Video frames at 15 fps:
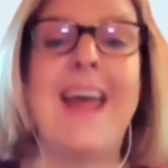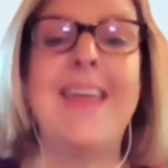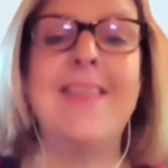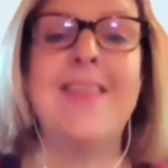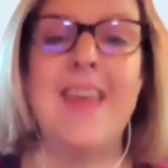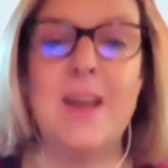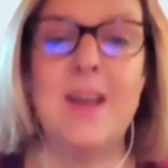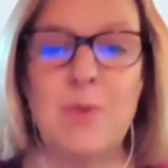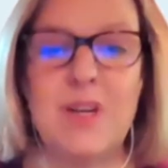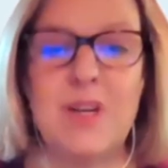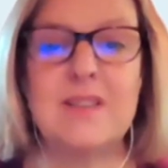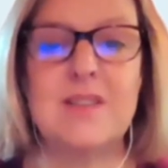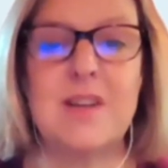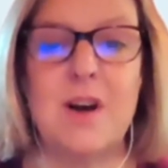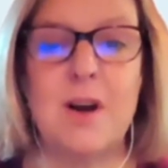and then we
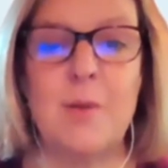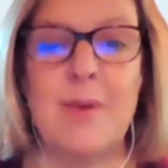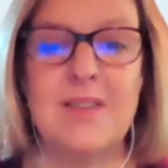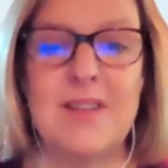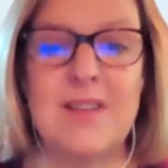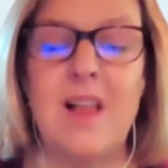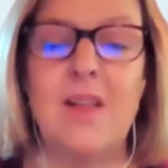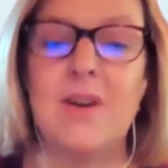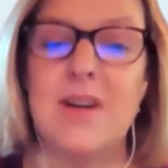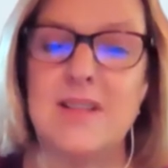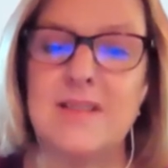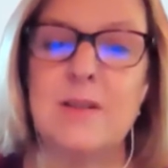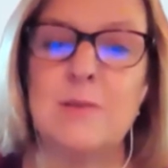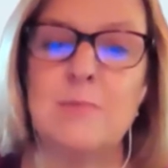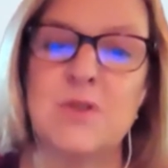can talk about
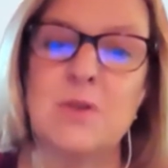tolerizing them.